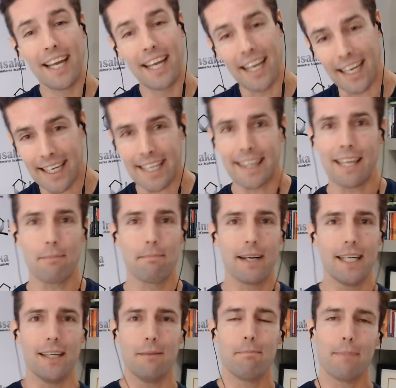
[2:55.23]
and get that
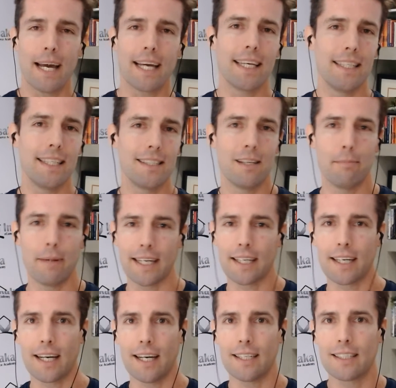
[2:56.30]
money back into the bank
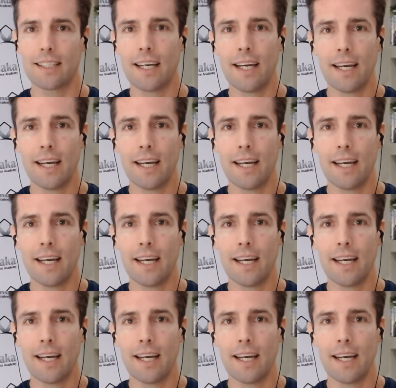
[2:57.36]
account.